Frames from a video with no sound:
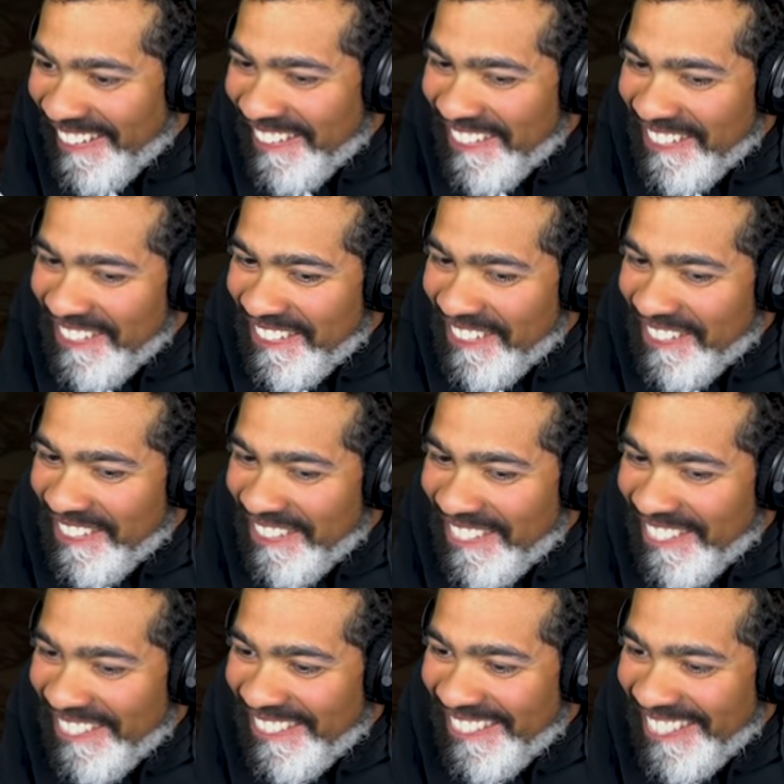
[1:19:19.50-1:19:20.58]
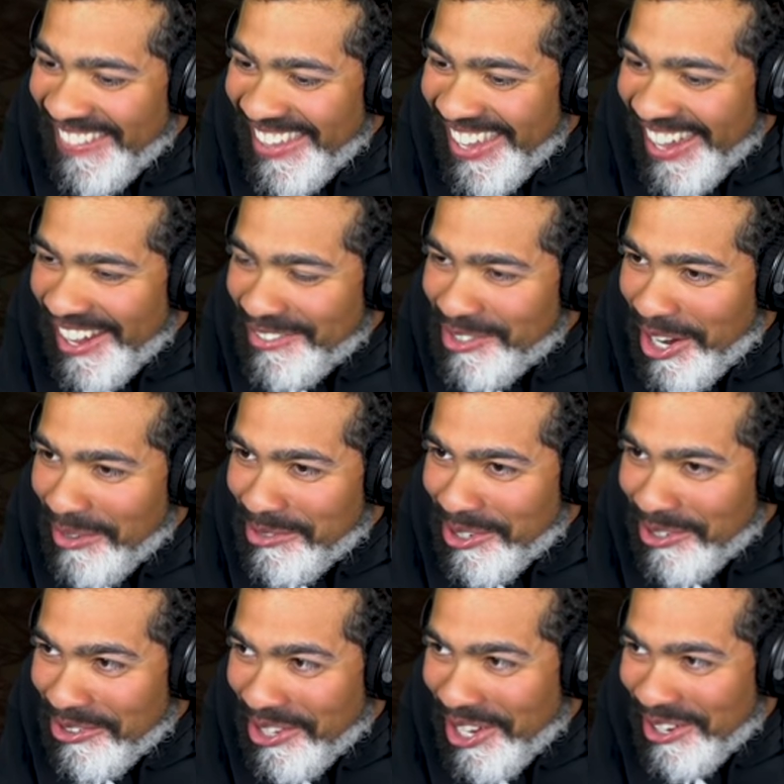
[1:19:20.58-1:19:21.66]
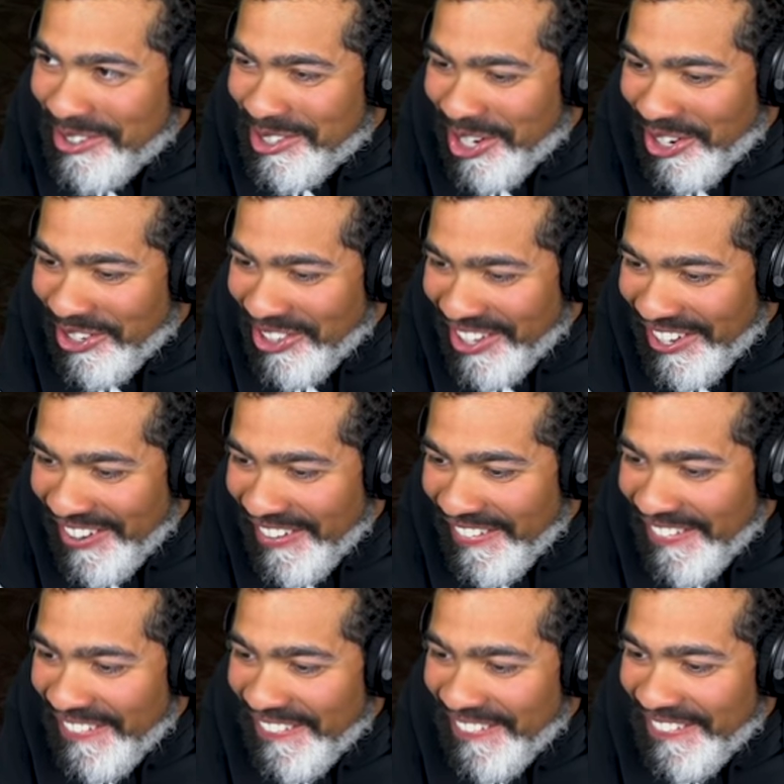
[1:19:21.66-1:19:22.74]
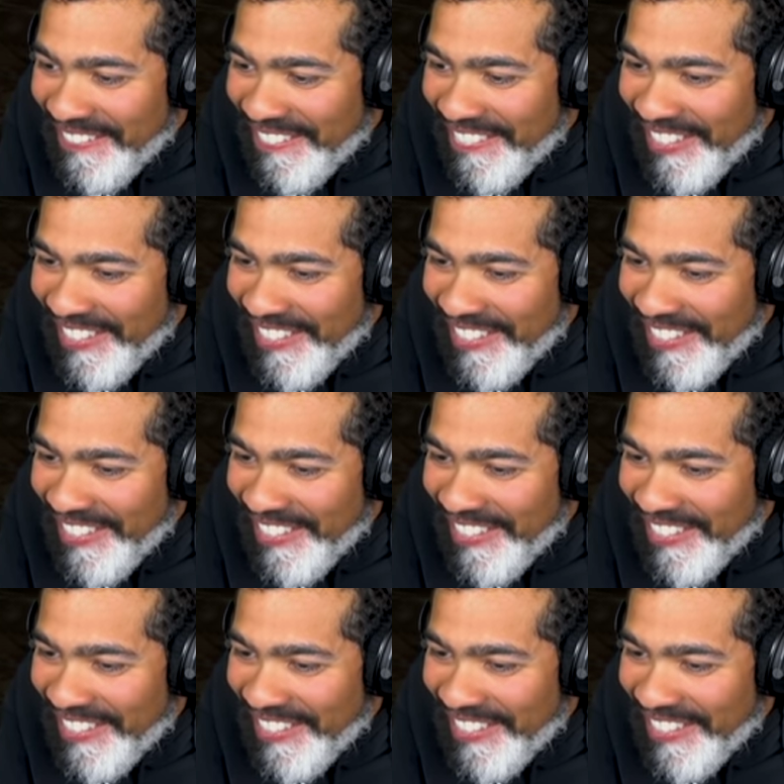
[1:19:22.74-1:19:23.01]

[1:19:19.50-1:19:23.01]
Dom knows I'm a threat. Yeah, I'm, I'm trolling. Dom knows.